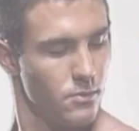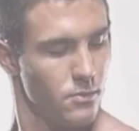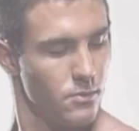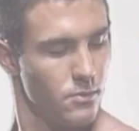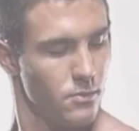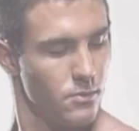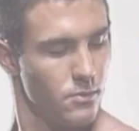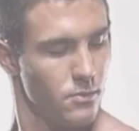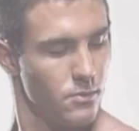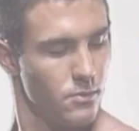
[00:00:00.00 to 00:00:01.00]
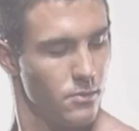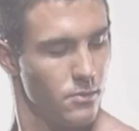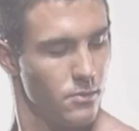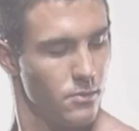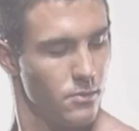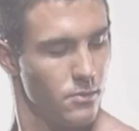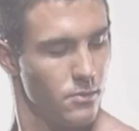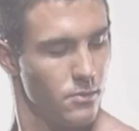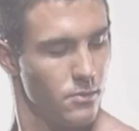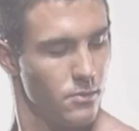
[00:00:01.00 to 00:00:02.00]

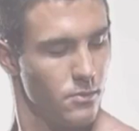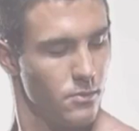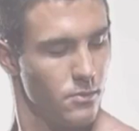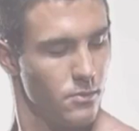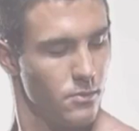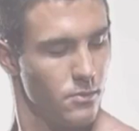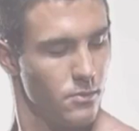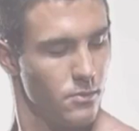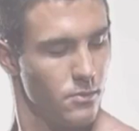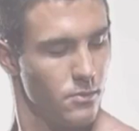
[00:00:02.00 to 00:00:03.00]
The face doesn't move, so there is nothing to read.